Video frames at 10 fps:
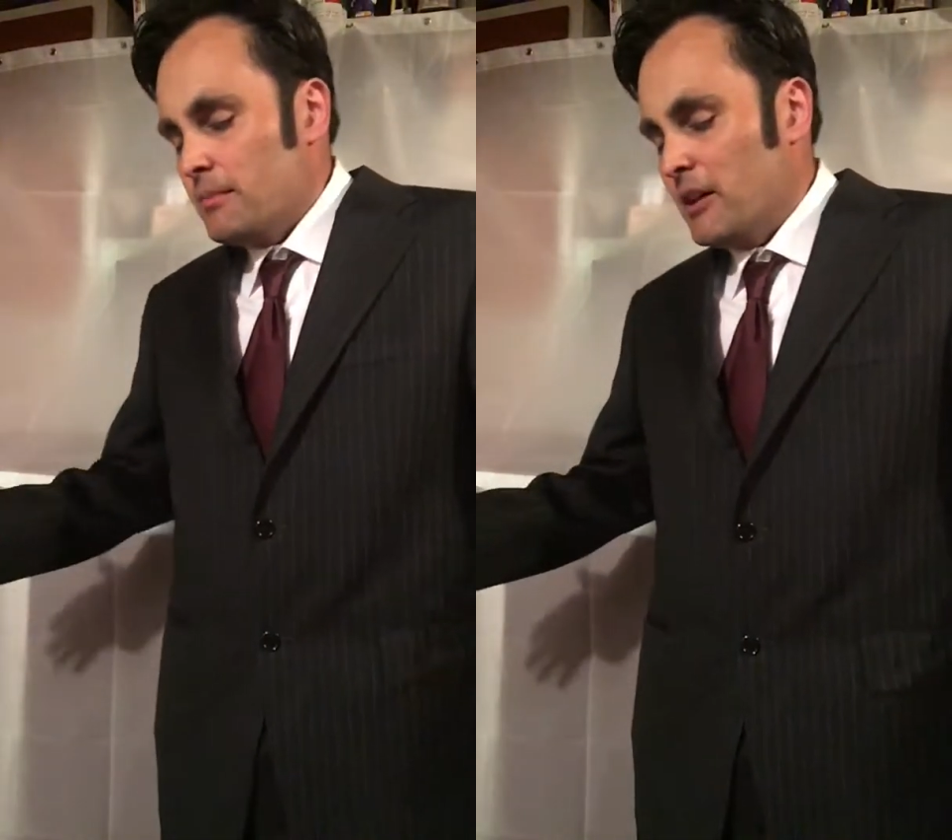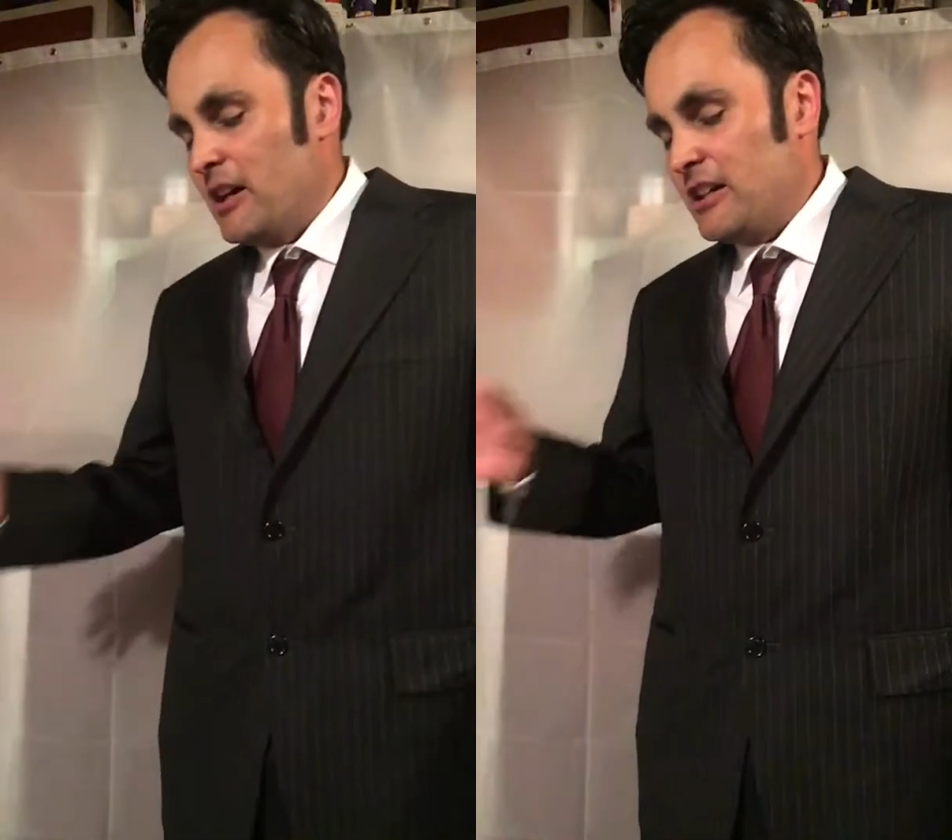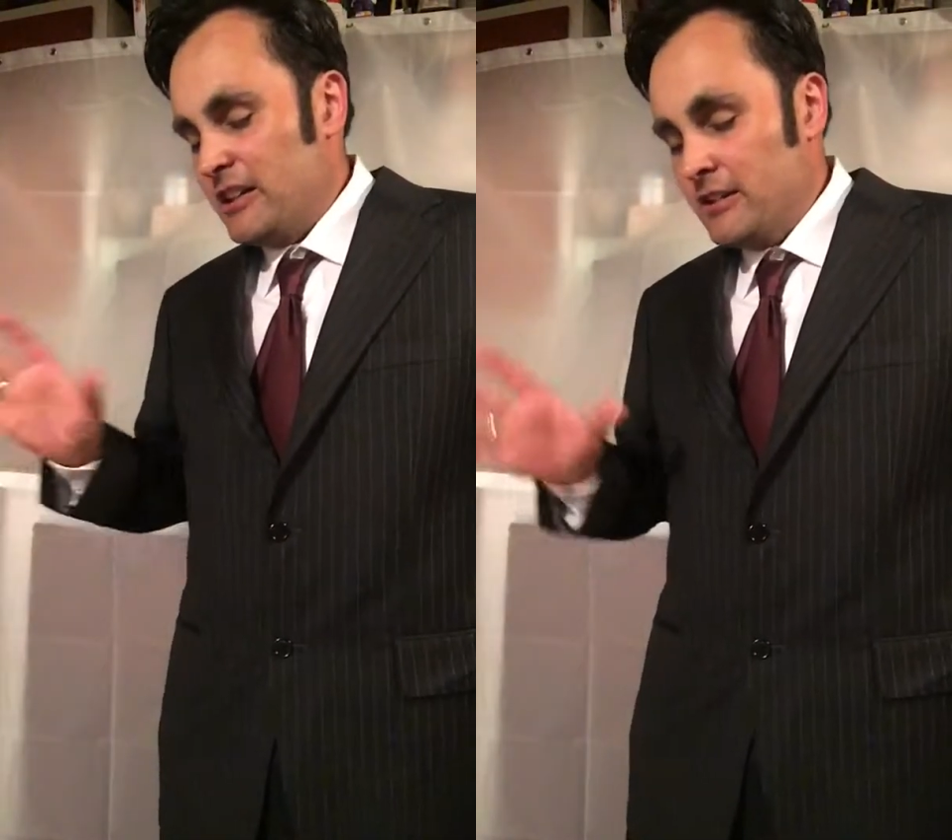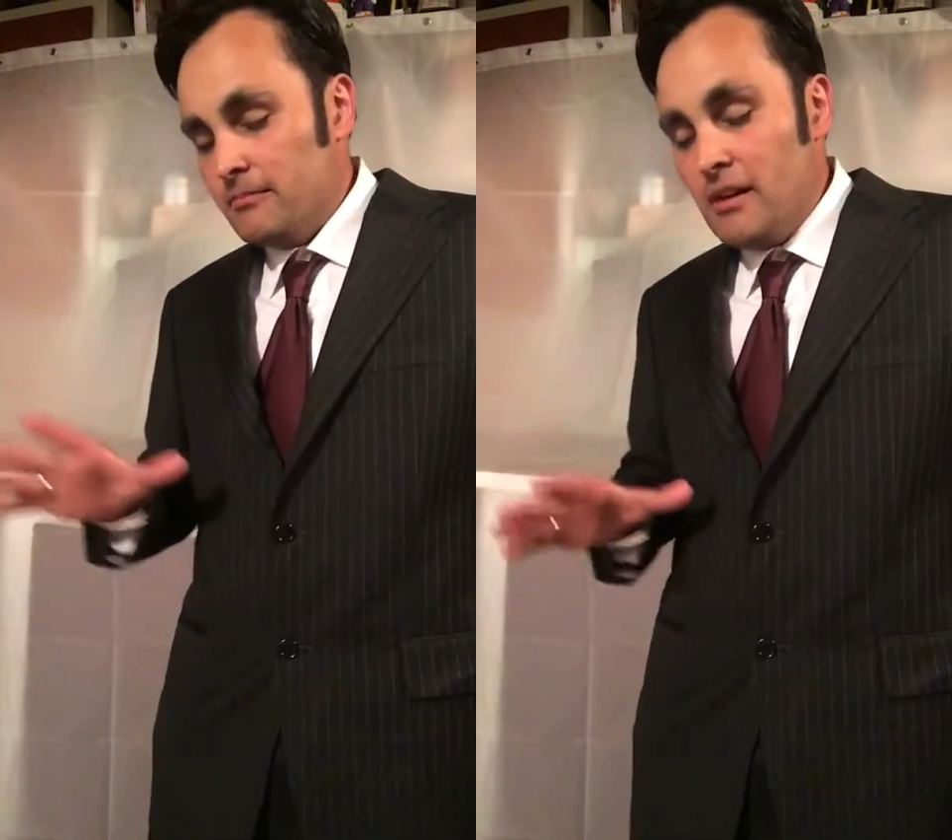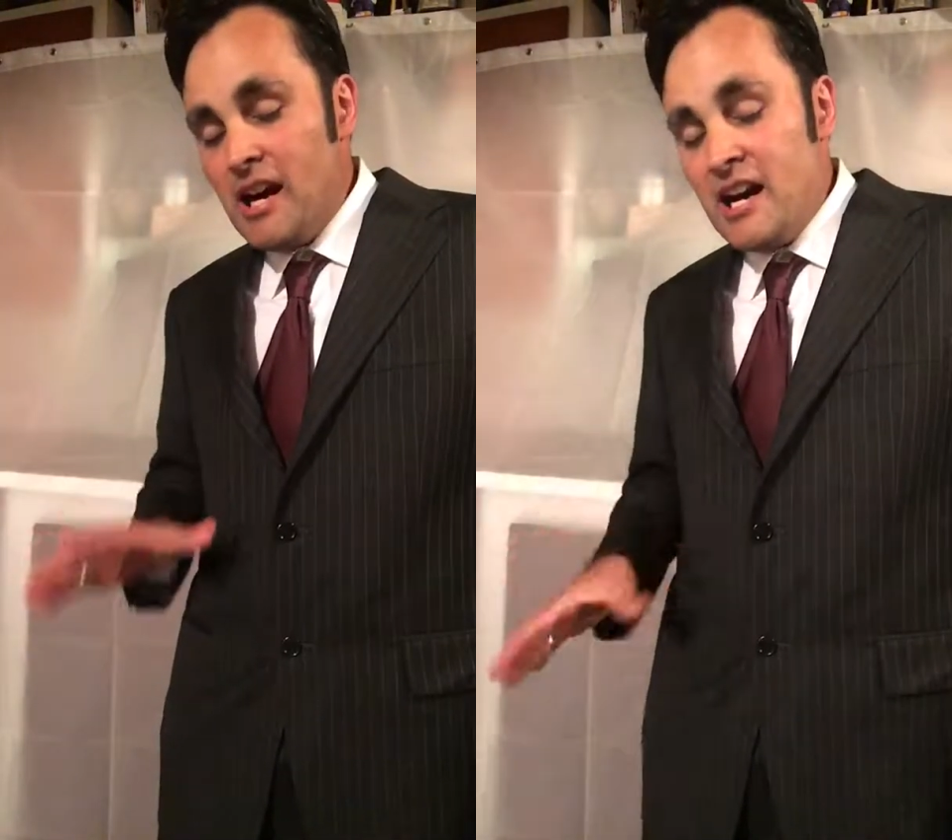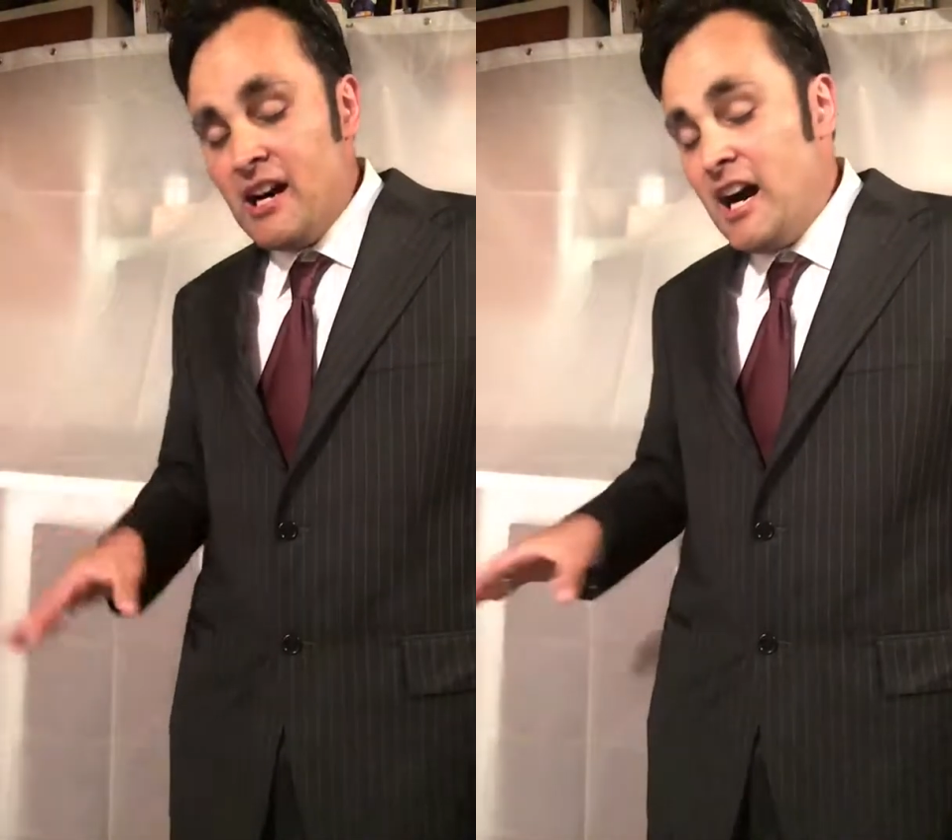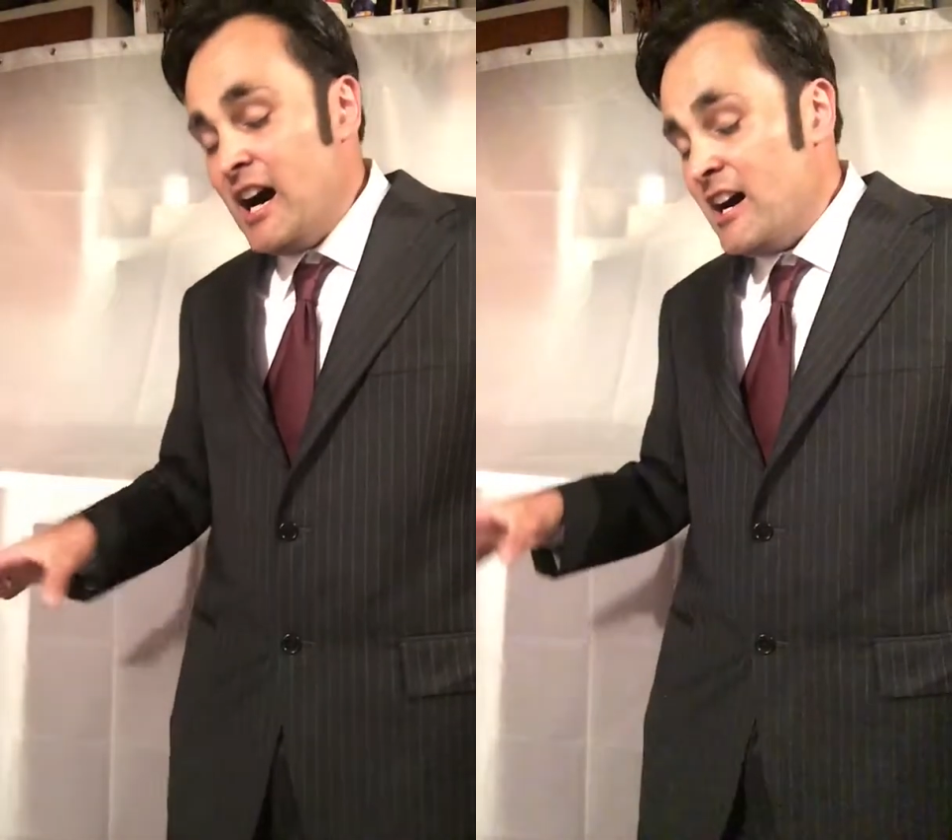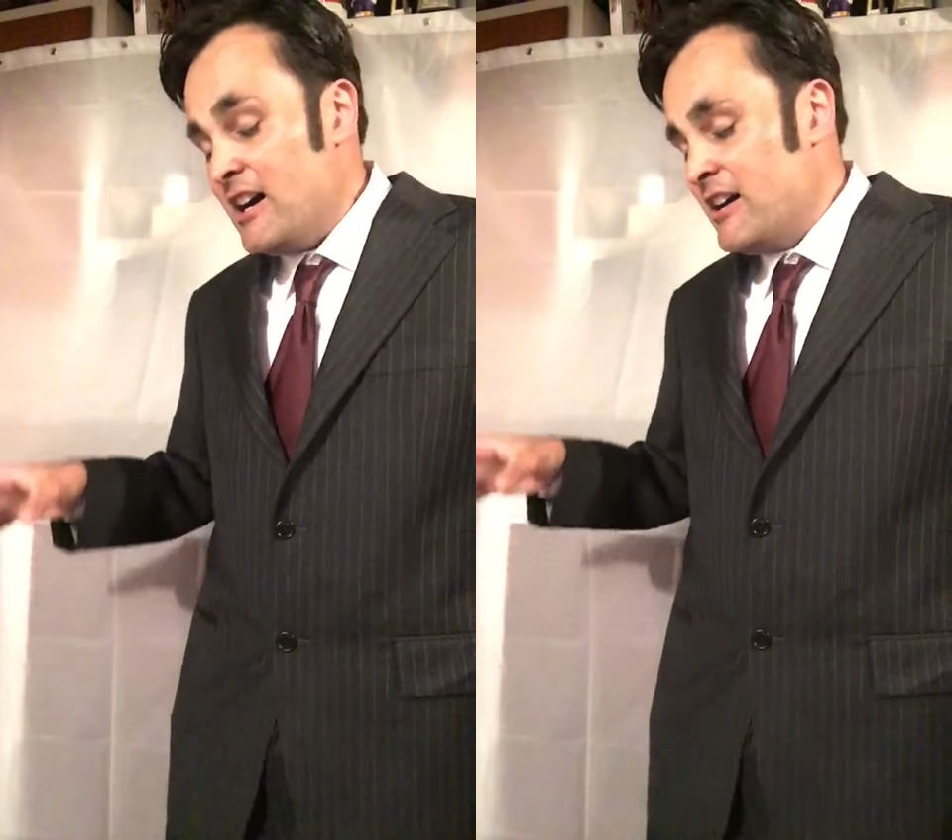but in my
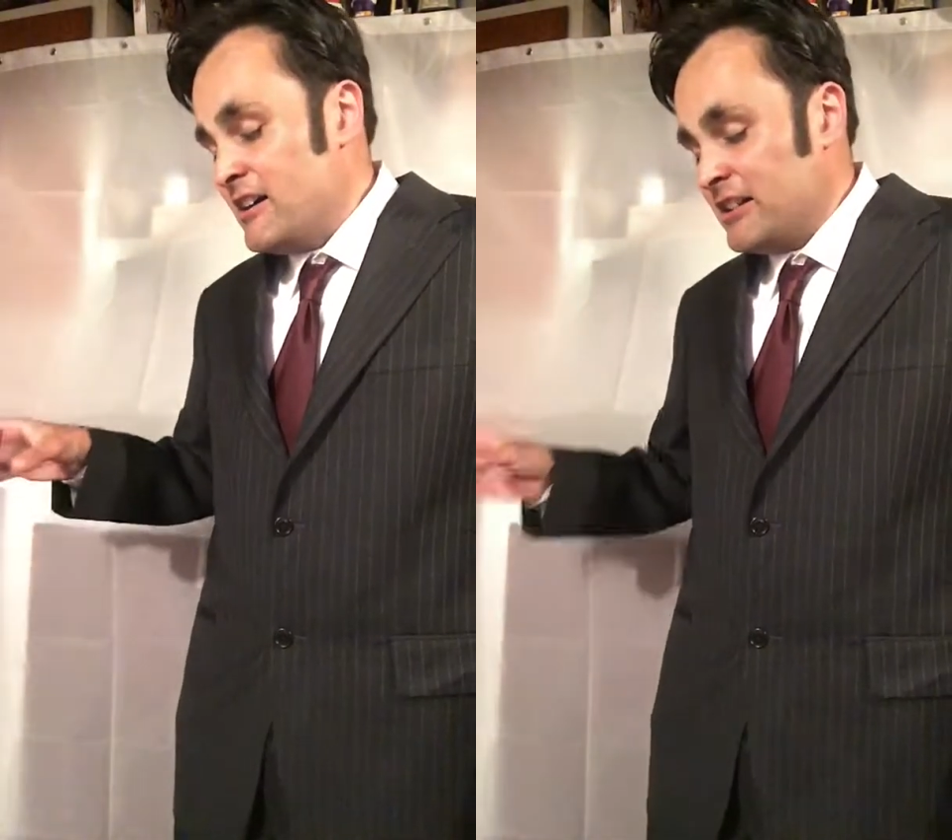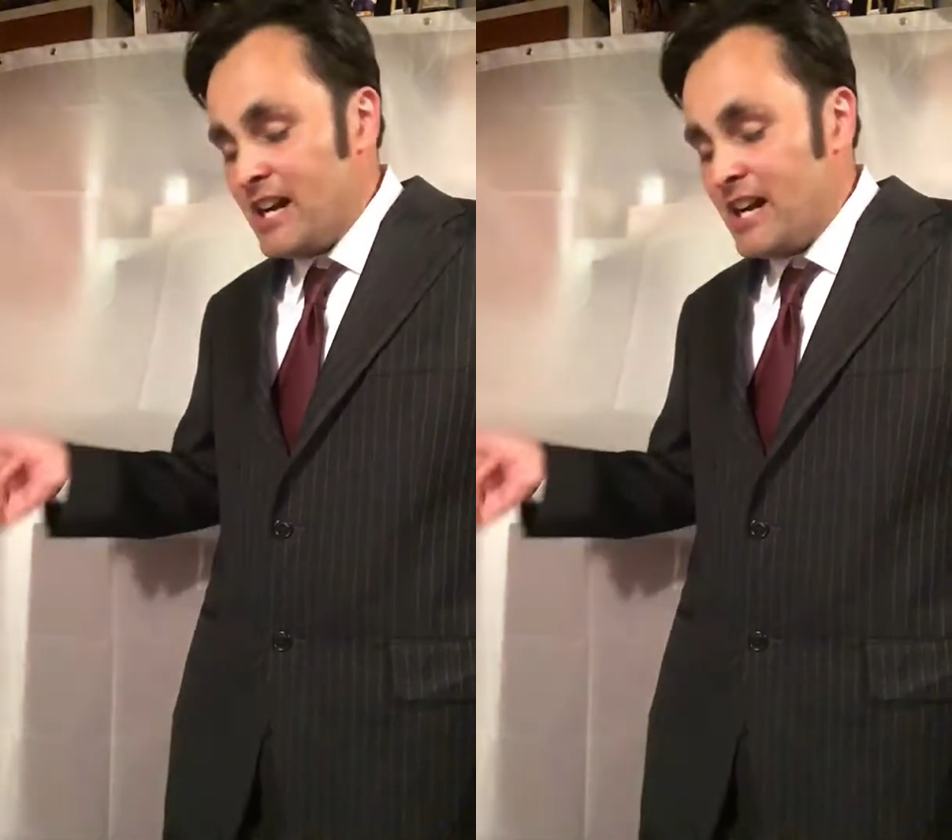heart